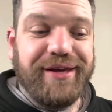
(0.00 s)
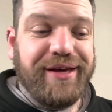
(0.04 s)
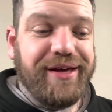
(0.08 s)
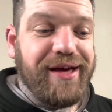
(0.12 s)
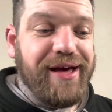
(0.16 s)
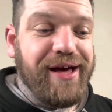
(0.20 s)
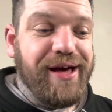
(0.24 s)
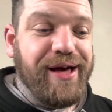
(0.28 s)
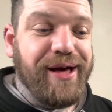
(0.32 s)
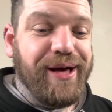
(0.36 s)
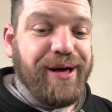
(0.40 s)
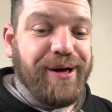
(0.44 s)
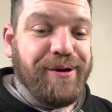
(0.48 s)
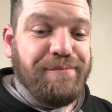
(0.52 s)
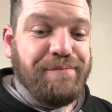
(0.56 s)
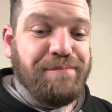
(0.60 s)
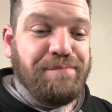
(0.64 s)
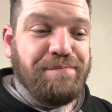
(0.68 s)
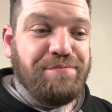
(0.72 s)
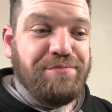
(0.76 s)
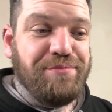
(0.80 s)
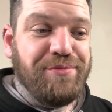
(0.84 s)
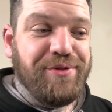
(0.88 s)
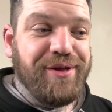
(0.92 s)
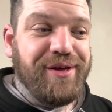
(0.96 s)
that
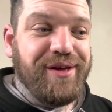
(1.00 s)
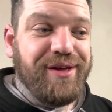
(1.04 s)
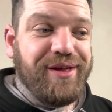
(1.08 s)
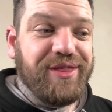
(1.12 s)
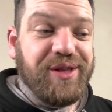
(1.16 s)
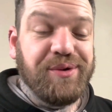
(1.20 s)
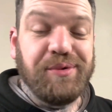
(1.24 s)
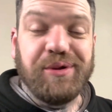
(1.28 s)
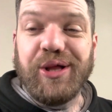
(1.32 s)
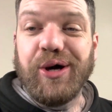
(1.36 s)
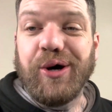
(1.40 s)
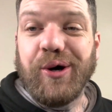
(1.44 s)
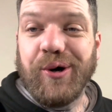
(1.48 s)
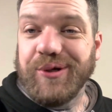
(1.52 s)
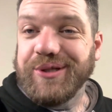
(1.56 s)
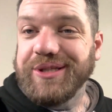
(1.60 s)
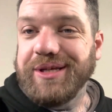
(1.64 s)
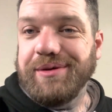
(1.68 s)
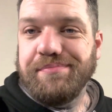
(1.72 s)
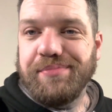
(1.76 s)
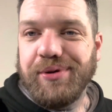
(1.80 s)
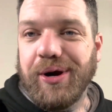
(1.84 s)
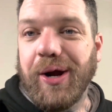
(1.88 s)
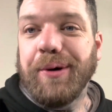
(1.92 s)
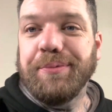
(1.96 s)
will hold
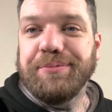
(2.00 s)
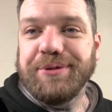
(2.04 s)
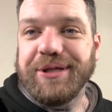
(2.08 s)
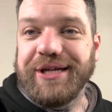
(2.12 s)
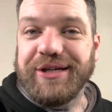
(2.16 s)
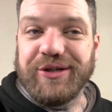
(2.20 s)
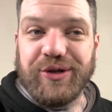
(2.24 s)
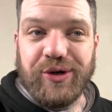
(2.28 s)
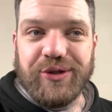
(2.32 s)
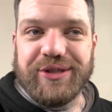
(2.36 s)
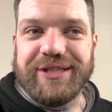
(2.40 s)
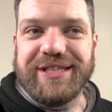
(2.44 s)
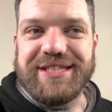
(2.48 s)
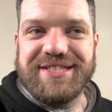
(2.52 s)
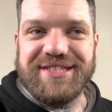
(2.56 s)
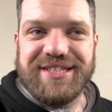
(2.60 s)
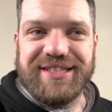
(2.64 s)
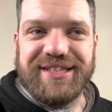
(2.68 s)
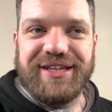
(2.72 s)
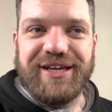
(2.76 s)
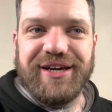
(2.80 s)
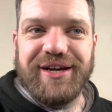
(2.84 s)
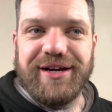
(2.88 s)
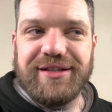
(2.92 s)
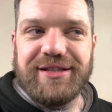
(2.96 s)
it properly and hold it
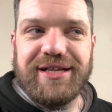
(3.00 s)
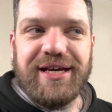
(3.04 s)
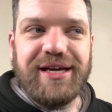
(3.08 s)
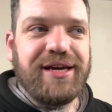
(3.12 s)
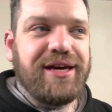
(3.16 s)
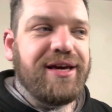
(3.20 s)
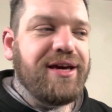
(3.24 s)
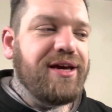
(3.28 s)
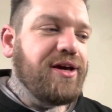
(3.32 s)
securely.